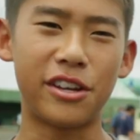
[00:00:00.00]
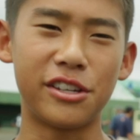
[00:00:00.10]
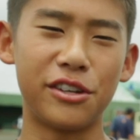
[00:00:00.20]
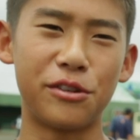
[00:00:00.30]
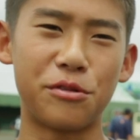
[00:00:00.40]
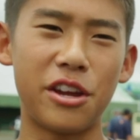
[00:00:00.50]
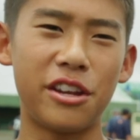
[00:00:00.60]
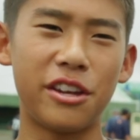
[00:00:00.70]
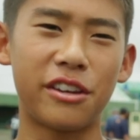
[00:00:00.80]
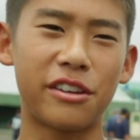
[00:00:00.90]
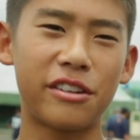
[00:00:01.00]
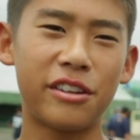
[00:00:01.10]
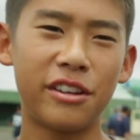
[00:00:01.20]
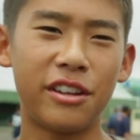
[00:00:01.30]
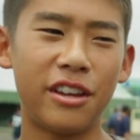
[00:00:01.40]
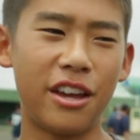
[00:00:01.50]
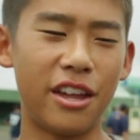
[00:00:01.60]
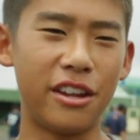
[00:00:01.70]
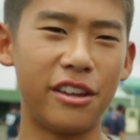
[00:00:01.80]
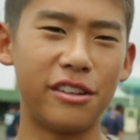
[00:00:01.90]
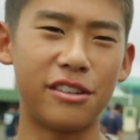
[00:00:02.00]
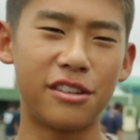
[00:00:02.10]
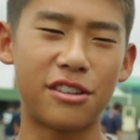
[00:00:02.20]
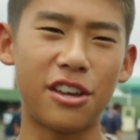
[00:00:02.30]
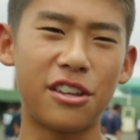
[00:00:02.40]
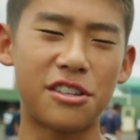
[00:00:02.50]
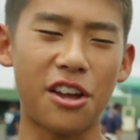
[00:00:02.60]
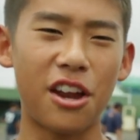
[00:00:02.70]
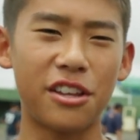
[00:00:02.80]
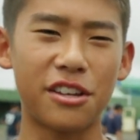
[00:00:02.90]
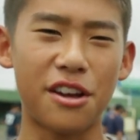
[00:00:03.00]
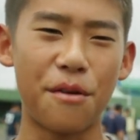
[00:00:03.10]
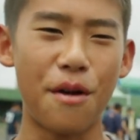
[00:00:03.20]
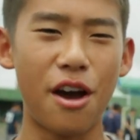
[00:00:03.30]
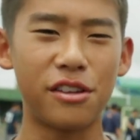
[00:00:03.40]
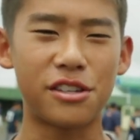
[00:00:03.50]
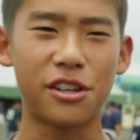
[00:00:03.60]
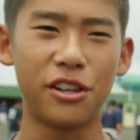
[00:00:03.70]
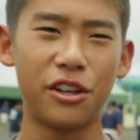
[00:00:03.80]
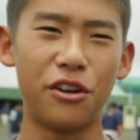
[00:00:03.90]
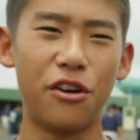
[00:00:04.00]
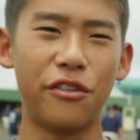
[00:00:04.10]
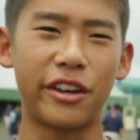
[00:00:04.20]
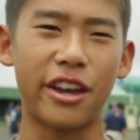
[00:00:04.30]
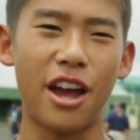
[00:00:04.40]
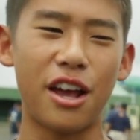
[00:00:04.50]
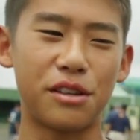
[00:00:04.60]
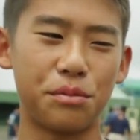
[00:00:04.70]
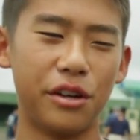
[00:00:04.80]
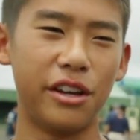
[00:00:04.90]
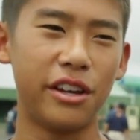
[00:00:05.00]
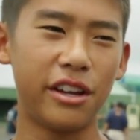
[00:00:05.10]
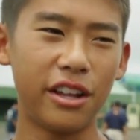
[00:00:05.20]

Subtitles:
because it was raining and the sun's starting to come out, it's still a little overcast, but